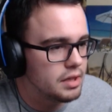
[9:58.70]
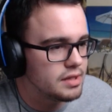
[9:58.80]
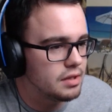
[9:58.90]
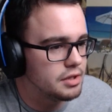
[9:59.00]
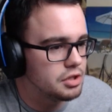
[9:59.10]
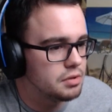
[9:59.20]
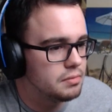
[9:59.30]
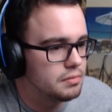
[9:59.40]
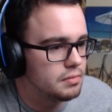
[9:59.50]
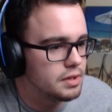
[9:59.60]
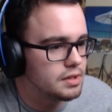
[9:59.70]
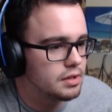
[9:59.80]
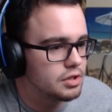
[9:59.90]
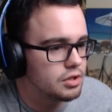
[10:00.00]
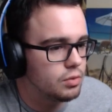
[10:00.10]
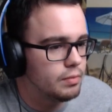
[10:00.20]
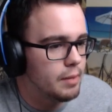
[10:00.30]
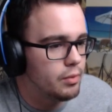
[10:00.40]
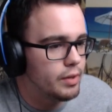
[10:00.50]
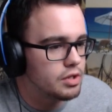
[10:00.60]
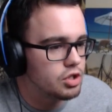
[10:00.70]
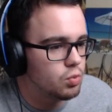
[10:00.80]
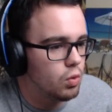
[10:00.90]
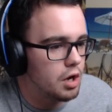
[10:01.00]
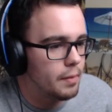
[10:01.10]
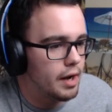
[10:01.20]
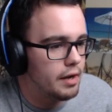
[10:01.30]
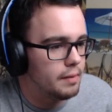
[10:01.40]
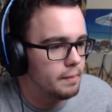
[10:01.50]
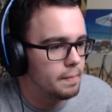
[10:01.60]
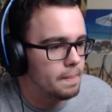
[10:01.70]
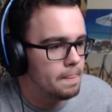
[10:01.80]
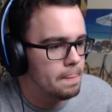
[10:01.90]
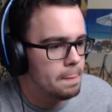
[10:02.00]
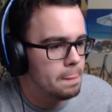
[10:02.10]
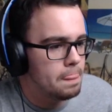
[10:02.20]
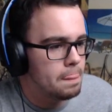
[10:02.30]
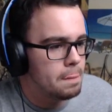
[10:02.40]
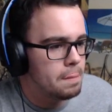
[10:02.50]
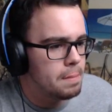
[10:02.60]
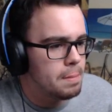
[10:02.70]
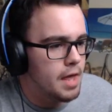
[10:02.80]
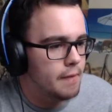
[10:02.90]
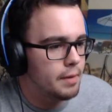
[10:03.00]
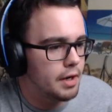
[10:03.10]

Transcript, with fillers: He's glitched. He's glitched. So maybe we could just walk by him? Hey,